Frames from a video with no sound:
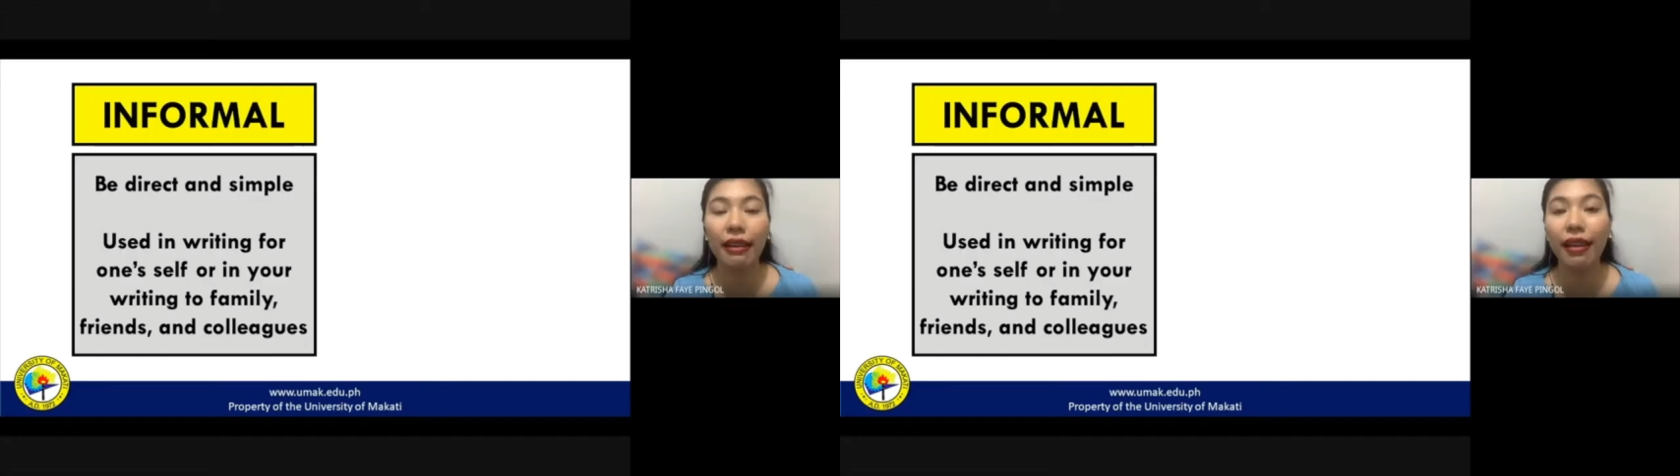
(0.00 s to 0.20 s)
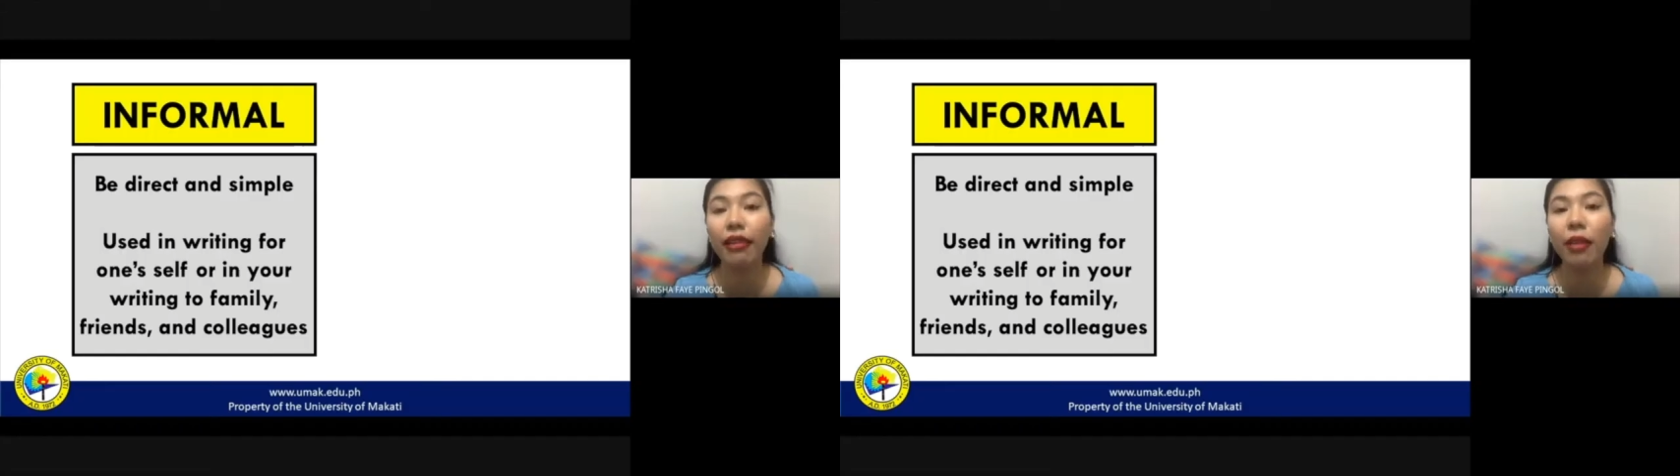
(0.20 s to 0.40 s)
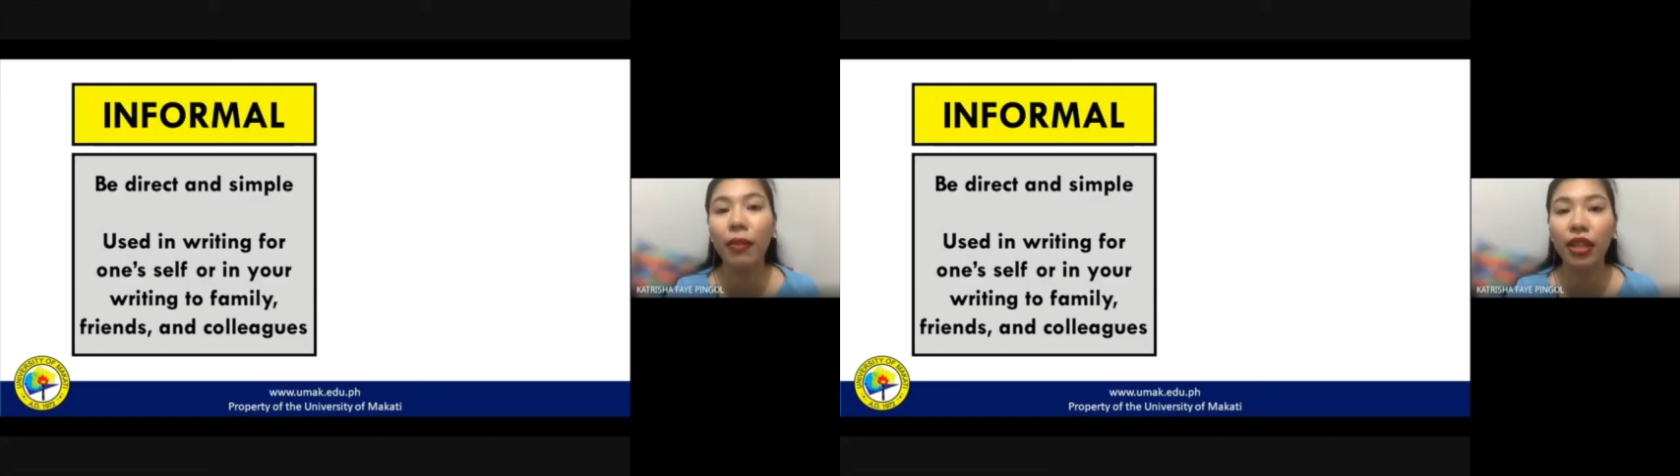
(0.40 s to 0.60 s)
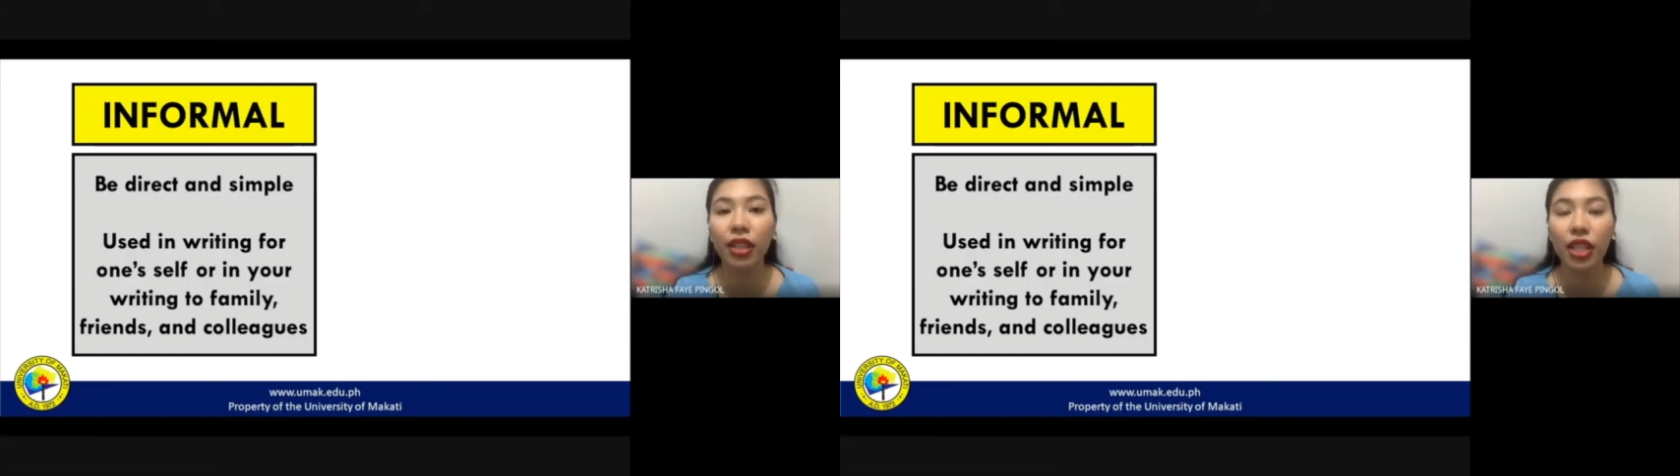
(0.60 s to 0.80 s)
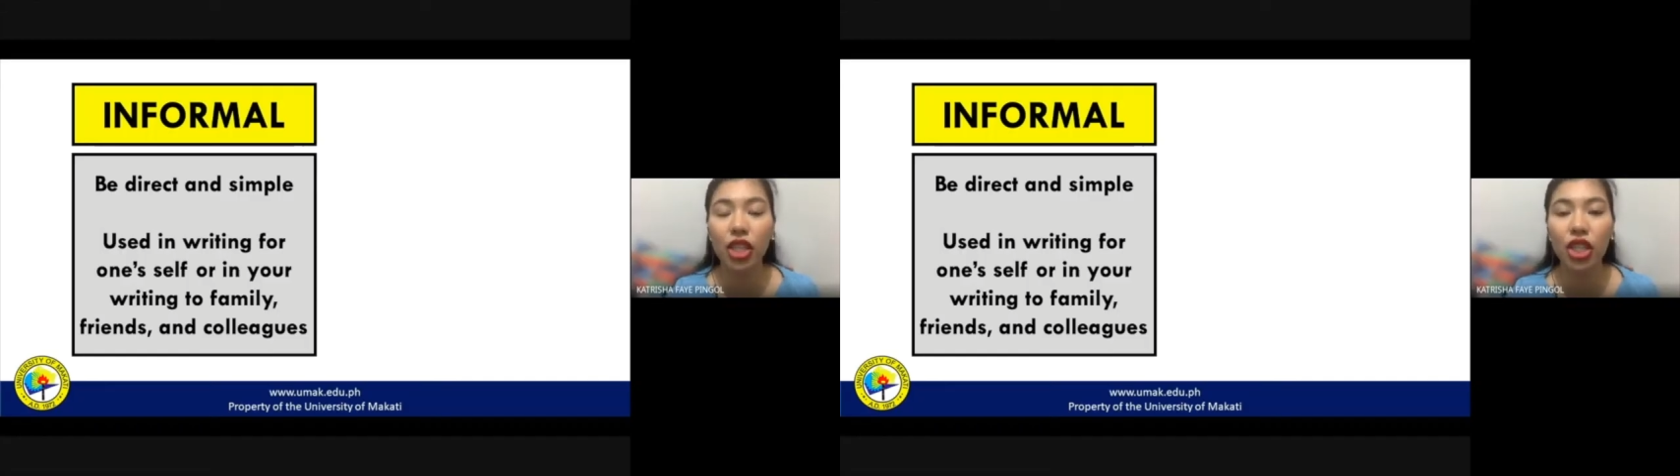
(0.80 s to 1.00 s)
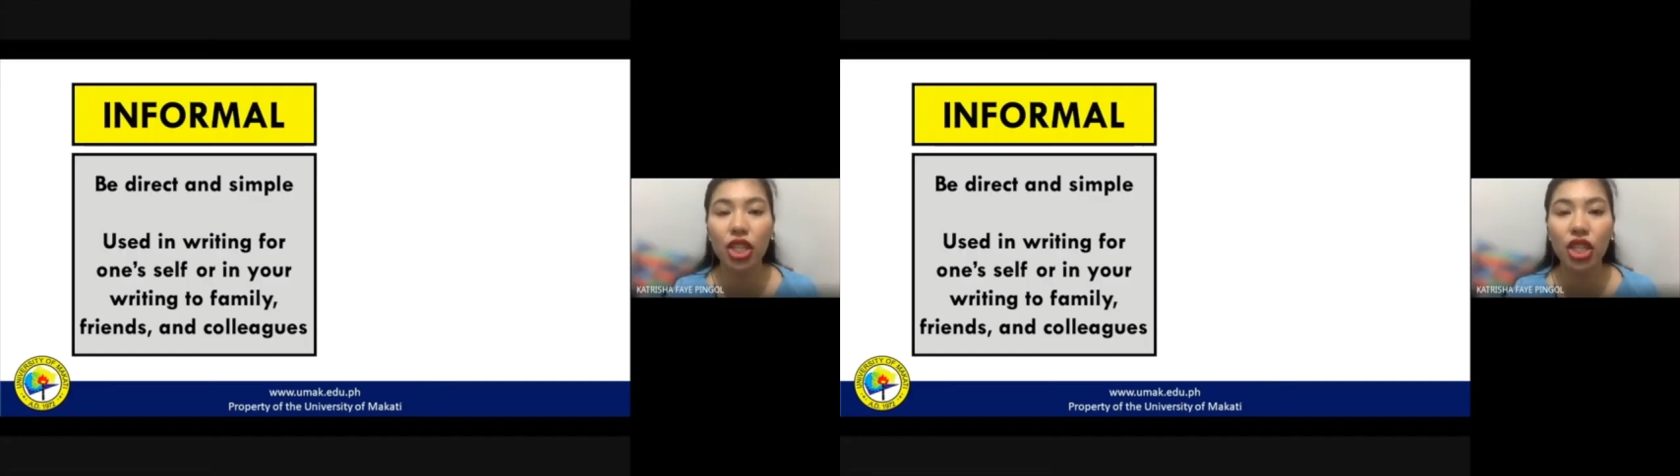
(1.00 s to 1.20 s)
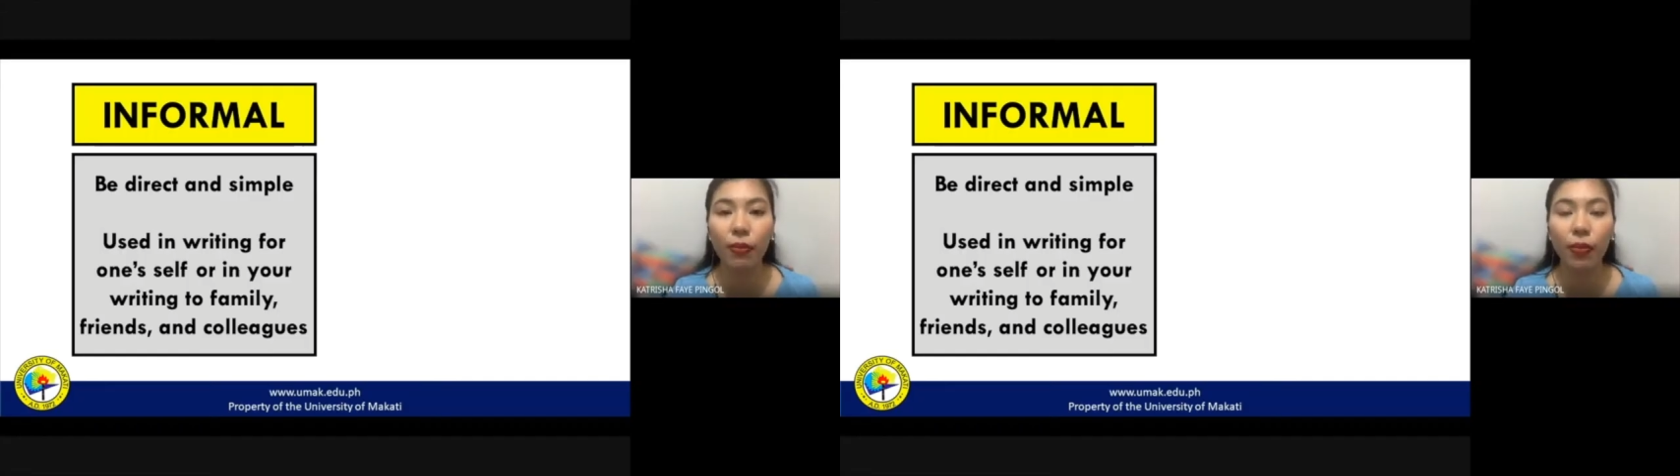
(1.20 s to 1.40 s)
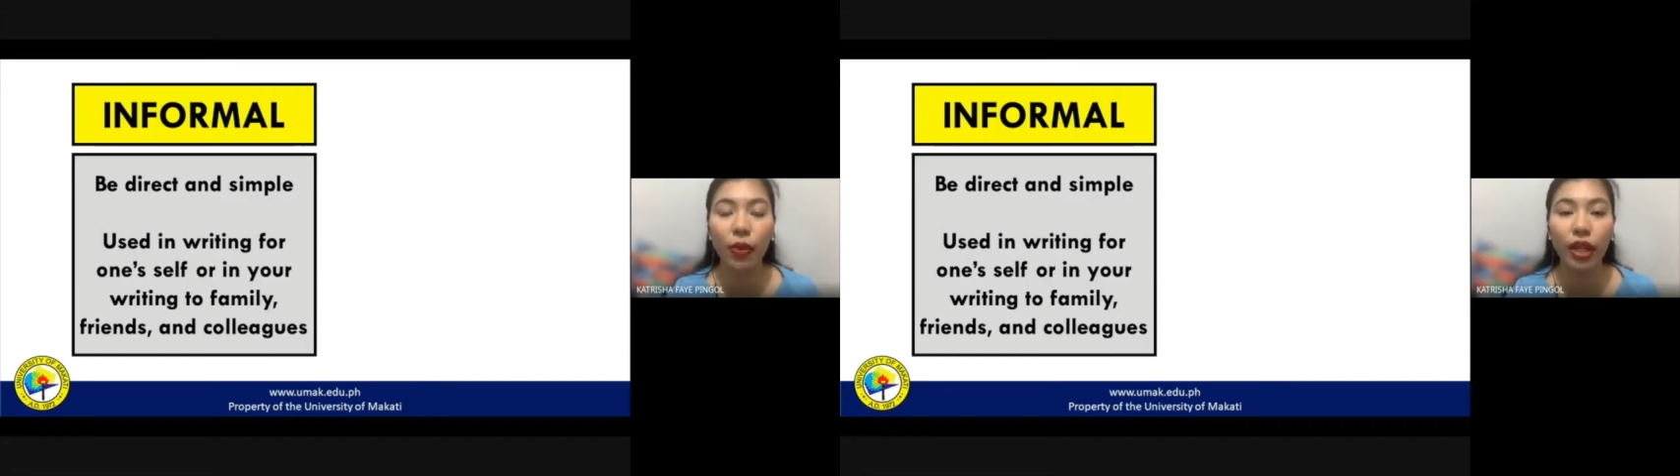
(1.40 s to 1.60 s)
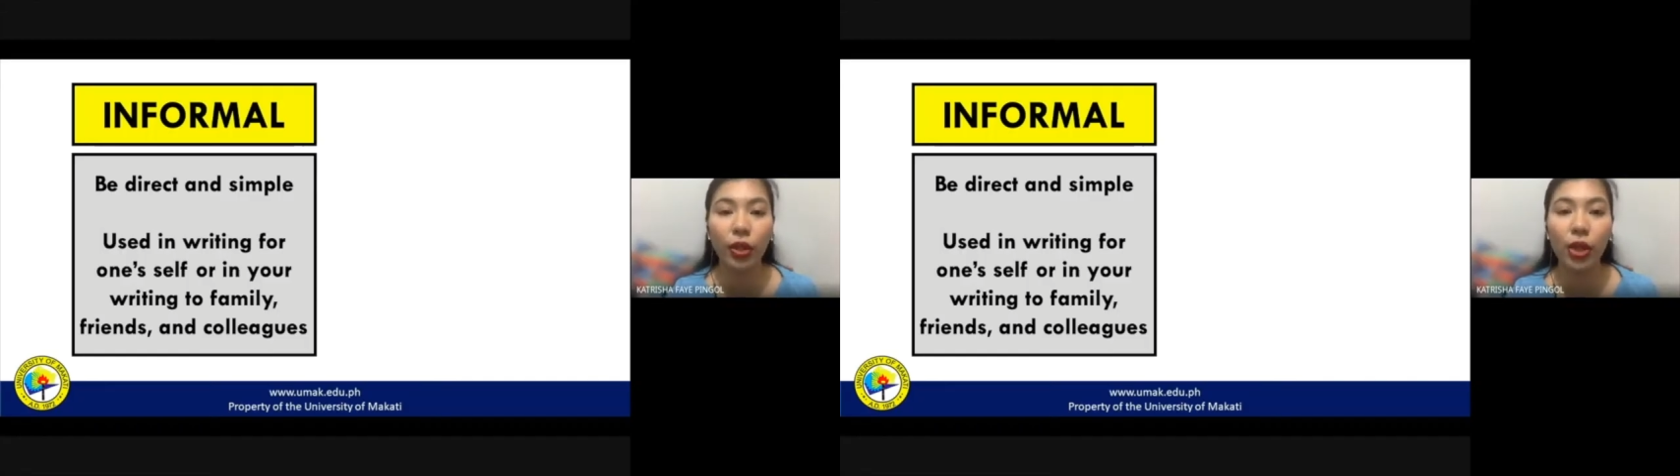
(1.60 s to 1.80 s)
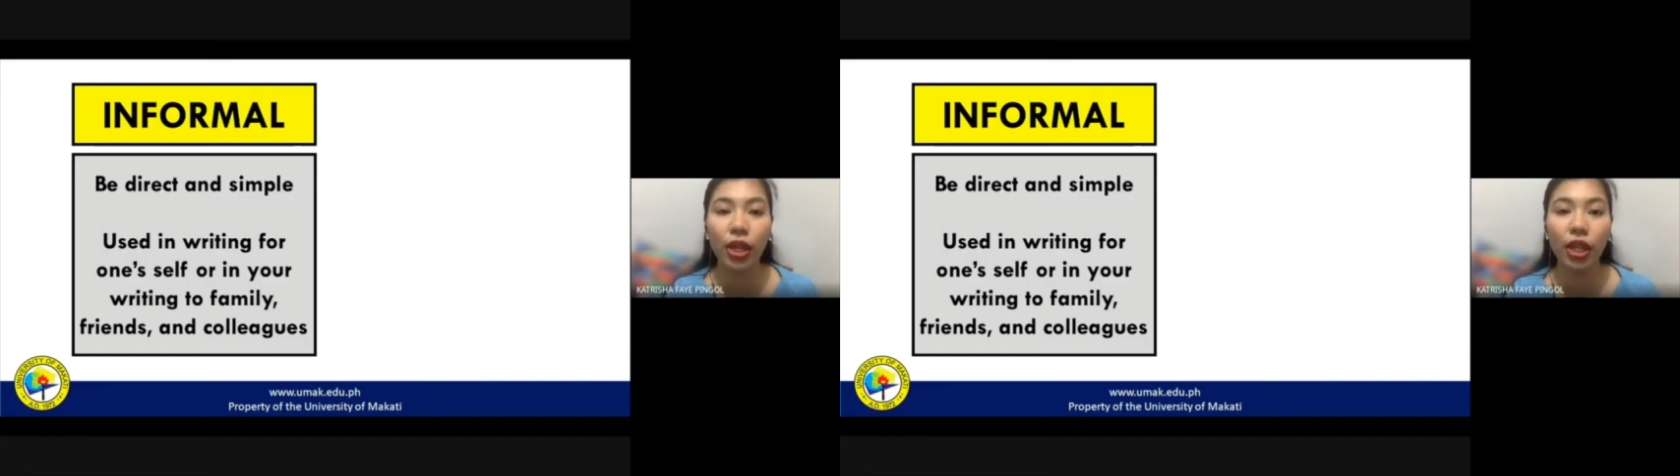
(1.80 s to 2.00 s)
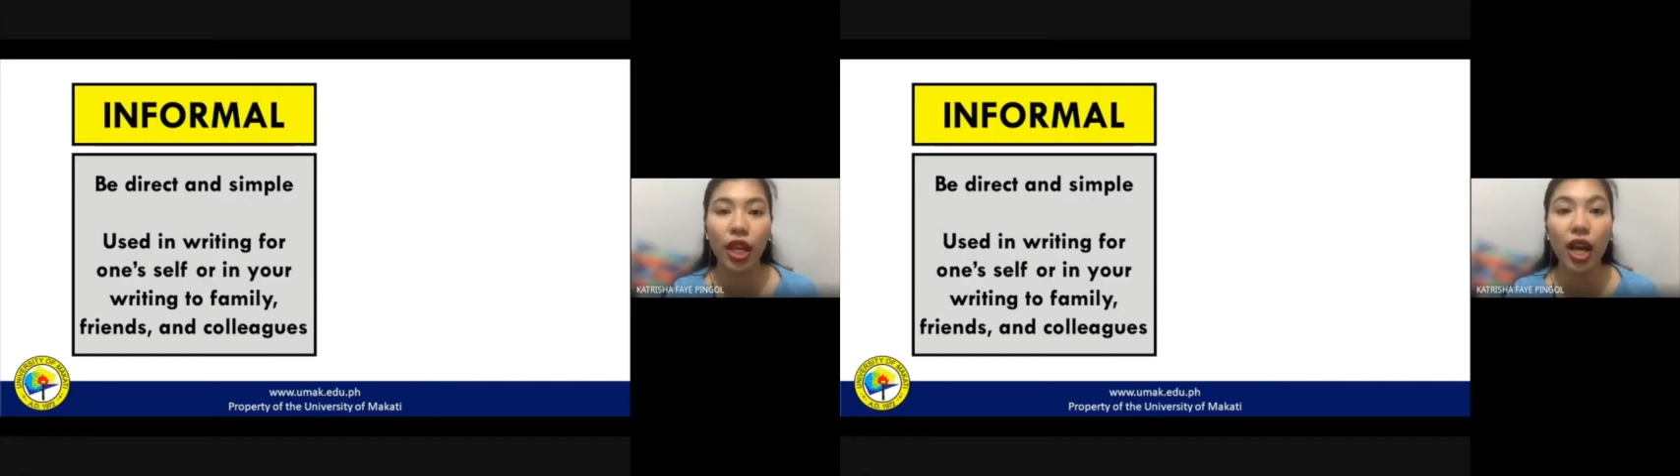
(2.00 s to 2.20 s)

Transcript: intimate relationship with or